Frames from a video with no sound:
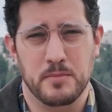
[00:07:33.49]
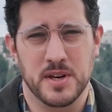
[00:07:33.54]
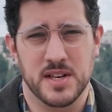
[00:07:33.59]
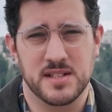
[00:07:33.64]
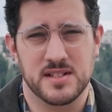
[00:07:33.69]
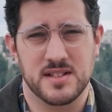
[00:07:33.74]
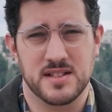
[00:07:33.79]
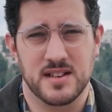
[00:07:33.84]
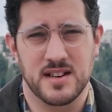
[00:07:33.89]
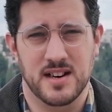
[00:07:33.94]

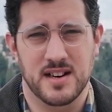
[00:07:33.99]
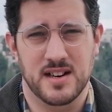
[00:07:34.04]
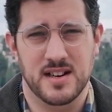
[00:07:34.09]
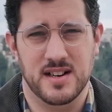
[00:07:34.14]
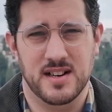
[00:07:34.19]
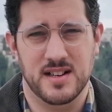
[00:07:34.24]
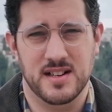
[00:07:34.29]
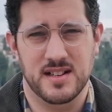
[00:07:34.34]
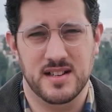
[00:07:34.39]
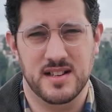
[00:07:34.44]
But
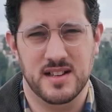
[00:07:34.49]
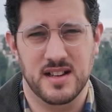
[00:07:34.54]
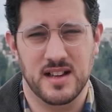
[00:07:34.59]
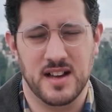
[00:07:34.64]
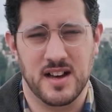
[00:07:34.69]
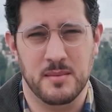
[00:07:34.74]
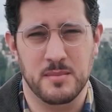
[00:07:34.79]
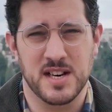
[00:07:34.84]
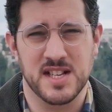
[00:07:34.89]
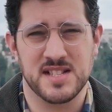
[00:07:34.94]

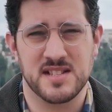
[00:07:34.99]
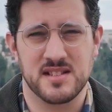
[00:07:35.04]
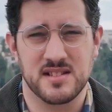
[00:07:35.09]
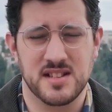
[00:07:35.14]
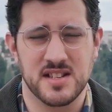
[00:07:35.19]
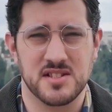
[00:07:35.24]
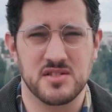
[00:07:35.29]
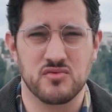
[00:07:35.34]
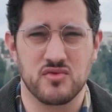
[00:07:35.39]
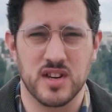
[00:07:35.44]

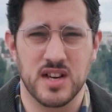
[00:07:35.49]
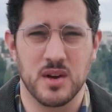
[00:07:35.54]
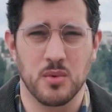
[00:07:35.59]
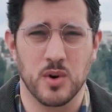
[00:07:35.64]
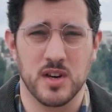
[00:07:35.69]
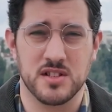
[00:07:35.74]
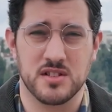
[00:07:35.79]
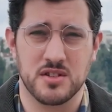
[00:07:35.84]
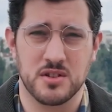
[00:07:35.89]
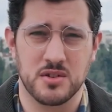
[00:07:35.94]
Hamas doesn't really
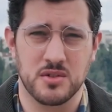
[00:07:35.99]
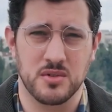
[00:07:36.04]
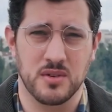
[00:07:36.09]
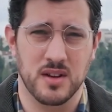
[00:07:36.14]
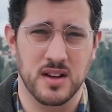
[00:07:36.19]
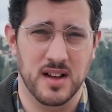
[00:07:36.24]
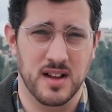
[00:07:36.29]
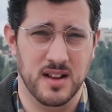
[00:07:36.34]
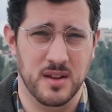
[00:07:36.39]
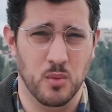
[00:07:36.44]
want
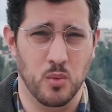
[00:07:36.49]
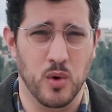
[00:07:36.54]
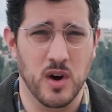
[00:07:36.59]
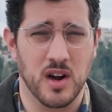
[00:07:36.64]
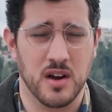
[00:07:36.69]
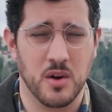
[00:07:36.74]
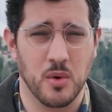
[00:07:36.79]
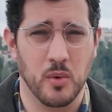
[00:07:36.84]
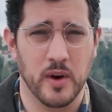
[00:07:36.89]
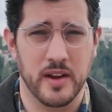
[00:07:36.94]
to
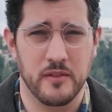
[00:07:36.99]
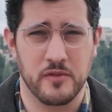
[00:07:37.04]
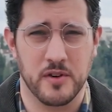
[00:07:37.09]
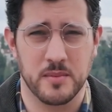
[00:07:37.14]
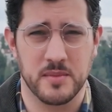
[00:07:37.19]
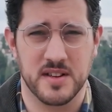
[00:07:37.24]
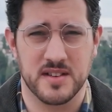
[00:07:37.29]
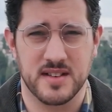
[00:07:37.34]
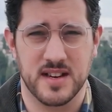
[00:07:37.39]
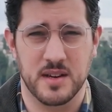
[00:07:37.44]
walk away
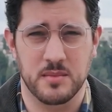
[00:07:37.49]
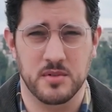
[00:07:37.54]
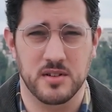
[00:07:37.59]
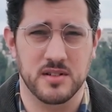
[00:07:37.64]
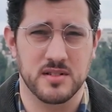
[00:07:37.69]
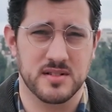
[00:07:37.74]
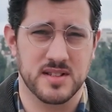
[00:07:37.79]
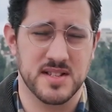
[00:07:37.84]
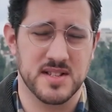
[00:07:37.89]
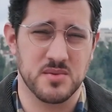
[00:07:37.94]
from the
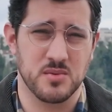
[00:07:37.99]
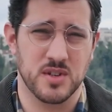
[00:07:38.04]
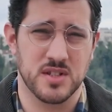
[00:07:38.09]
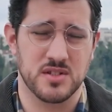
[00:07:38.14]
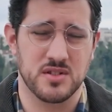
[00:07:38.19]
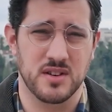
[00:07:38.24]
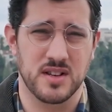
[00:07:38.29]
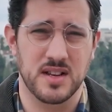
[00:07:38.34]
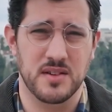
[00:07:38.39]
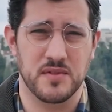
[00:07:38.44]
table, doesn't
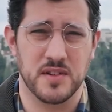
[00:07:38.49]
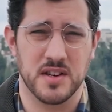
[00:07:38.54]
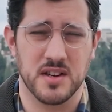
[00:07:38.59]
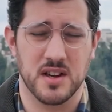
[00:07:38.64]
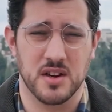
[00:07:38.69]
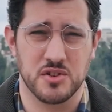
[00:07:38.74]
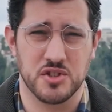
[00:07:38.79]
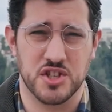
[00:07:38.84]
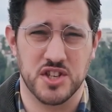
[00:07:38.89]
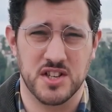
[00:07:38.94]
want to leave the
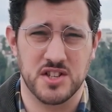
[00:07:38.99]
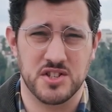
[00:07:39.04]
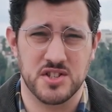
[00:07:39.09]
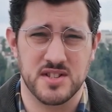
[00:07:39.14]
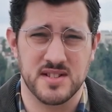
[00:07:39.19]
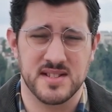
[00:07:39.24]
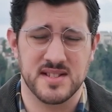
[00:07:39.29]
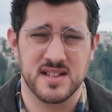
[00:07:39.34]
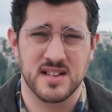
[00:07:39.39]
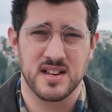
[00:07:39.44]

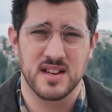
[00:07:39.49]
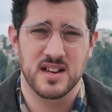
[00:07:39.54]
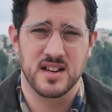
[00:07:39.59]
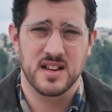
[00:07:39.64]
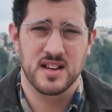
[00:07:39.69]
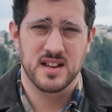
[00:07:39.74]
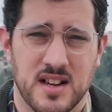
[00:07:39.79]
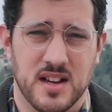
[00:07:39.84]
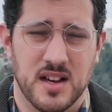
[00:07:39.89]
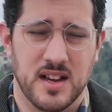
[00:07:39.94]
negotiations.
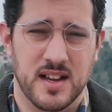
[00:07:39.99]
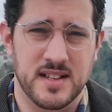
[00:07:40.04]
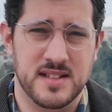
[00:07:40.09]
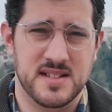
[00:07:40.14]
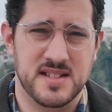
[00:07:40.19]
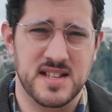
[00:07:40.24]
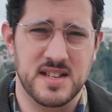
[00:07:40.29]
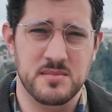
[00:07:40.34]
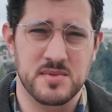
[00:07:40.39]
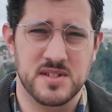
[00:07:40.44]

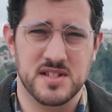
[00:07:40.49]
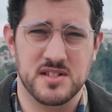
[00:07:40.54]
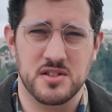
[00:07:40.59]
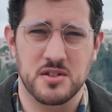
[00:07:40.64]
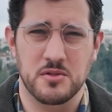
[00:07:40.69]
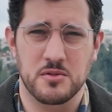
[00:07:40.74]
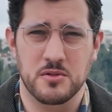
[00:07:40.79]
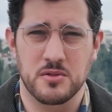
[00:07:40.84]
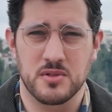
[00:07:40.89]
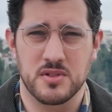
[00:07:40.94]
This seems
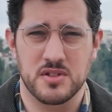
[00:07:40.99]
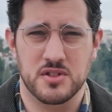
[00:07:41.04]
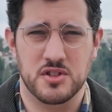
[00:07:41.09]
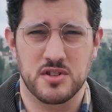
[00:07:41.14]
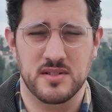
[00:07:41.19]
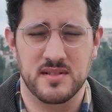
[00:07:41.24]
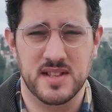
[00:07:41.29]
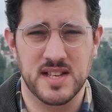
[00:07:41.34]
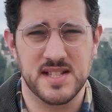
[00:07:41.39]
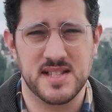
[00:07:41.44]

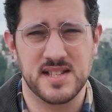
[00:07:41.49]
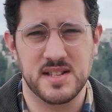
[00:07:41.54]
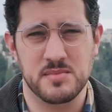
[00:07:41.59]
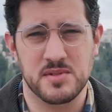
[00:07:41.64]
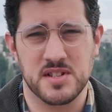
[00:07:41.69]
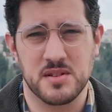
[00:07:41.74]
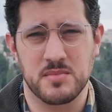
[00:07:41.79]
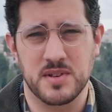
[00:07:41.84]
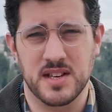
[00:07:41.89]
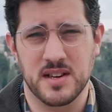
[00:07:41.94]

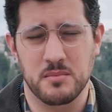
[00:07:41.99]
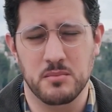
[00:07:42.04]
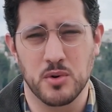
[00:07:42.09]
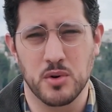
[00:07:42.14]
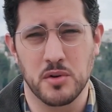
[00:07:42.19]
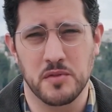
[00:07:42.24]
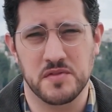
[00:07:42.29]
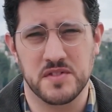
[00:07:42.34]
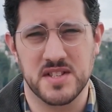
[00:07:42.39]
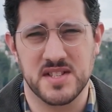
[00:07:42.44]
to be a
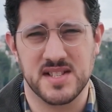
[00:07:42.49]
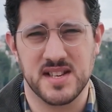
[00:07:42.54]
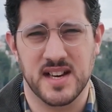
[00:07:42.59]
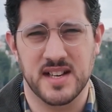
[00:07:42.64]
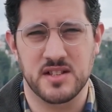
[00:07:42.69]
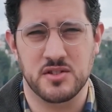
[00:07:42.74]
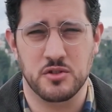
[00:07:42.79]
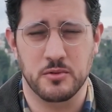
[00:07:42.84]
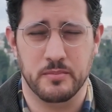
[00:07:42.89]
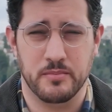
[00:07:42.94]
move
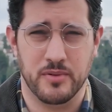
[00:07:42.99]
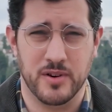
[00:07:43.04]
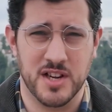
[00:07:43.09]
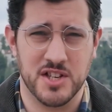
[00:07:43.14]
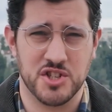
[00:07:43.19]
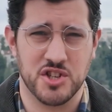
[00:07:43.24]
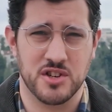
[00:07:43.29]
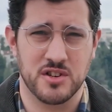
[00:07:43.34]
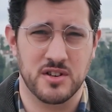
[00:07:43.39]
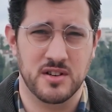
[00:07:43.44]
designed to
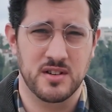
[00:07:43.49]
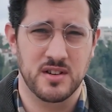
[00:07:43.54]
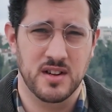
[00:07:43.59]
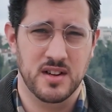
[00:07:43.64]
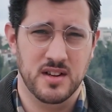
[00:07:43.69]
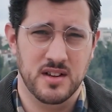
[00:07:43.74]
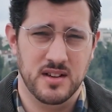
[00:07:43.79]
pressure